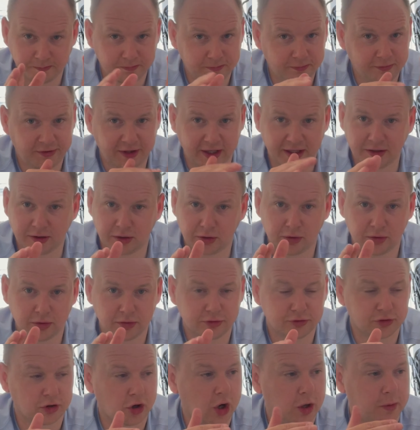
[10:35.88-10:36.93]
signal
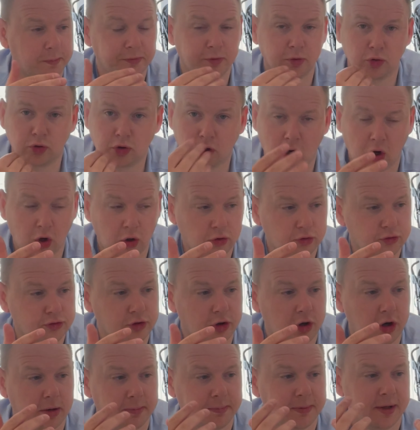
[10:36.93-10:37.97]
drop, no call
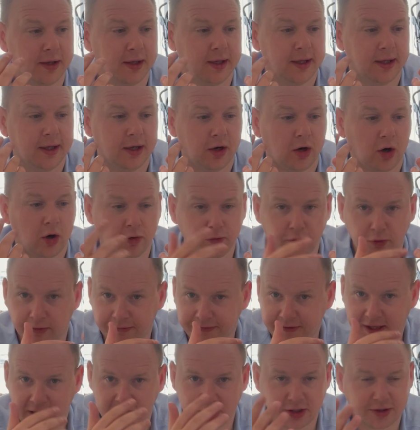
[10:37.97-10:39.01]
drop, all
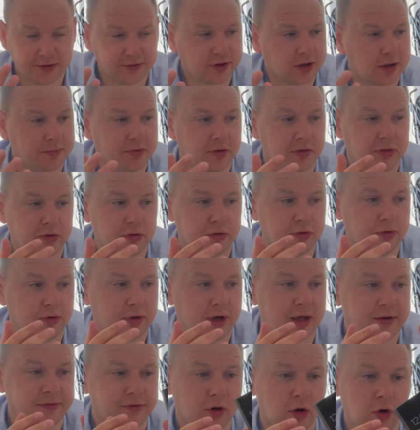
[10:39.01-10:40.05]
notifications coming through
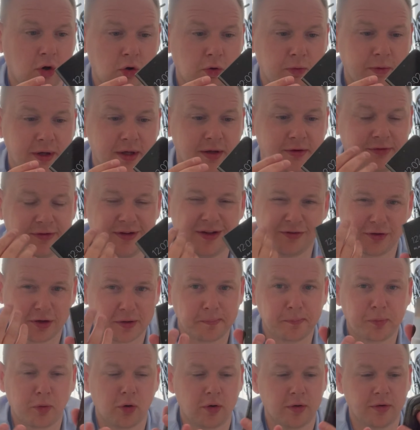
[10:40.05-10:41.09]
as always. These are
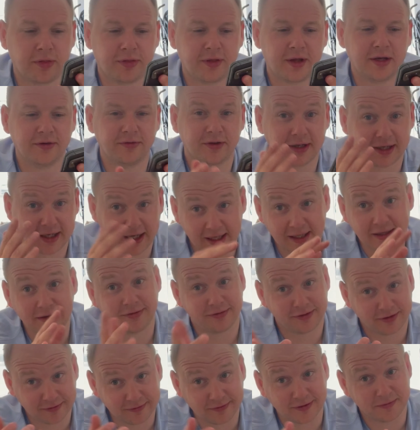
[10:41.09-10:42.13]
important things, again, if
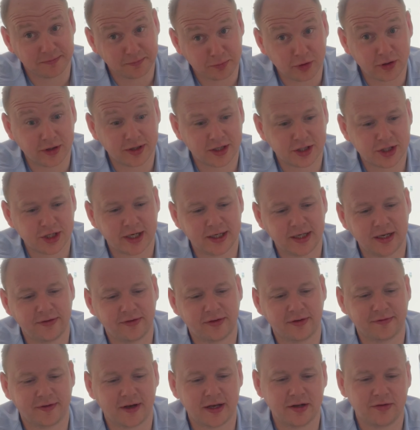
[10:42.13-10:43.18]
you've imported a Chinese
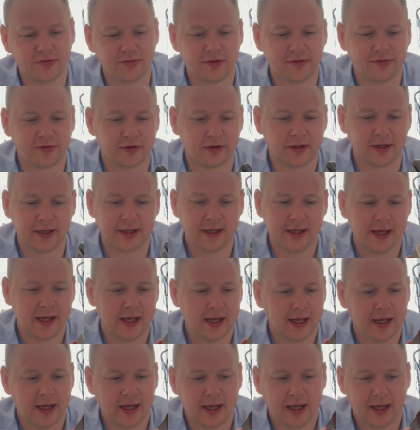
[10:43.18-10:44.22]
device recently.
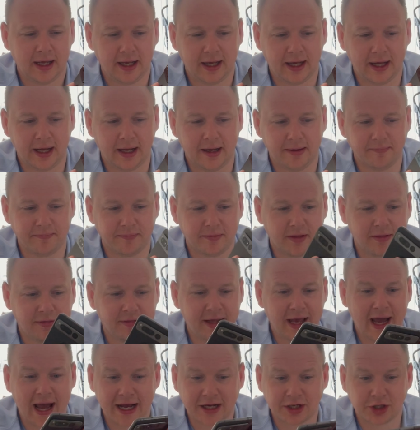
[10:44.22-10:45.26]

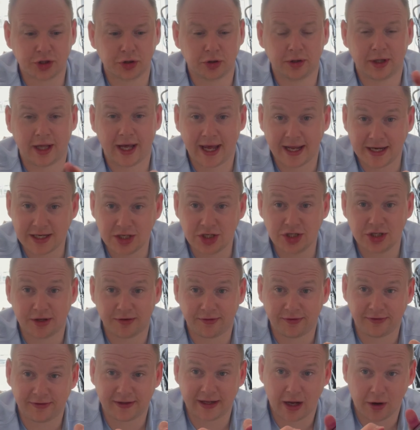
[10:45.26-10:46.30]
The actual hinge
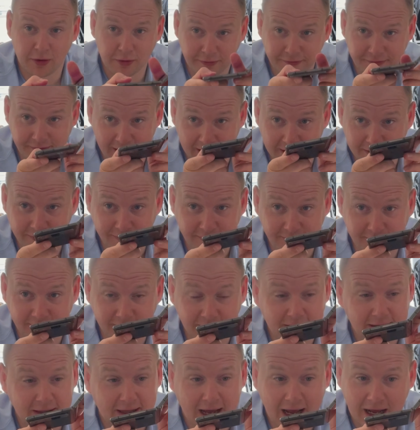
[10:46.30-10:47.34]
itself is,
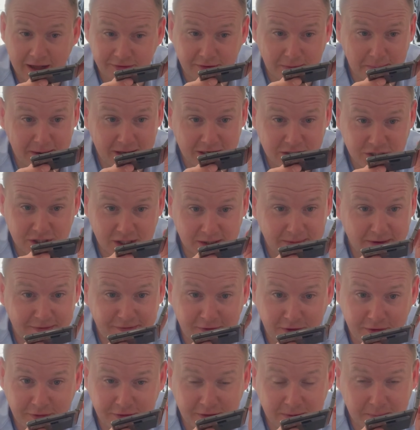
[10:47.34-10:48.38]
as I mentioned, my
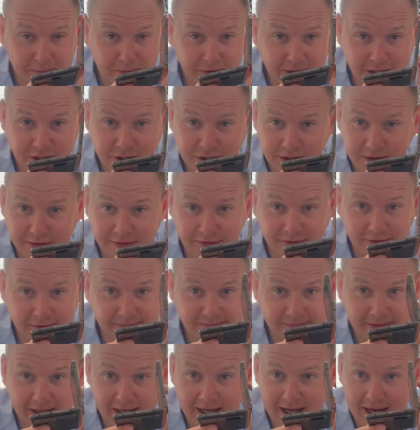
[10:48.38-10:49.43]
first impressions,
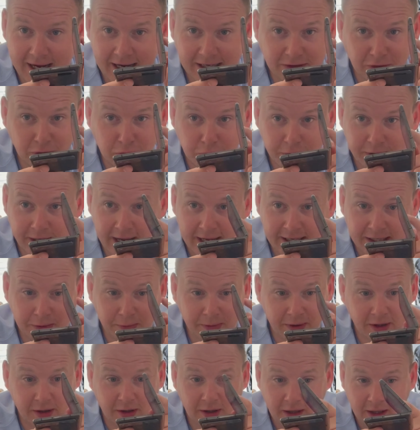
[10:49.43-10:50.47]
ain't going
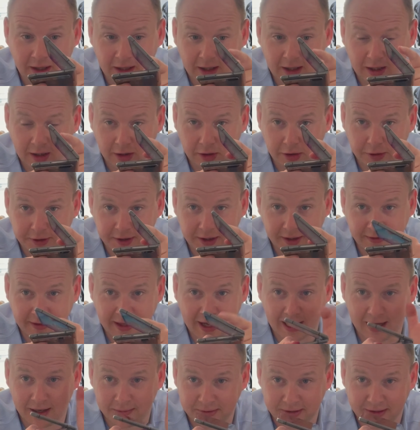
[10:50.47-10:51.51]
anywhere. Look at
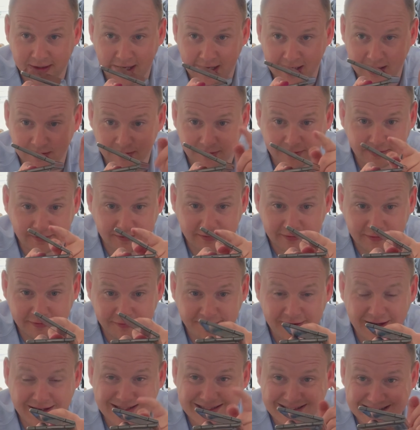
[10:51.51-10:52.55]
that. I mean, that is
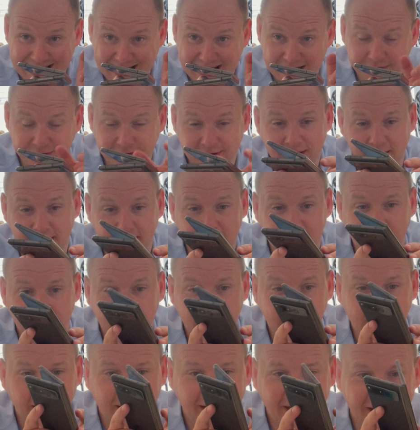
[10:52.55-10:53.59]
fantastic.
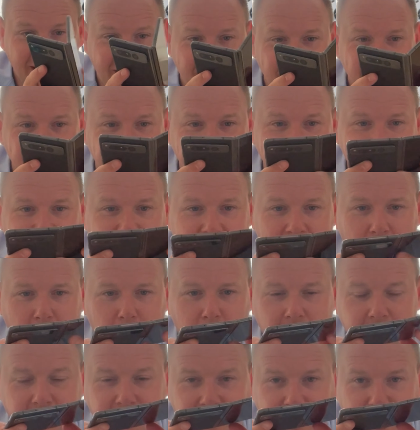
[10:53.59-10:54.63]

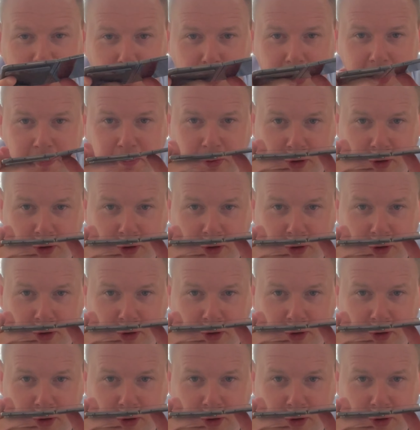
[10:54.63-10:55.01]
One thing I want to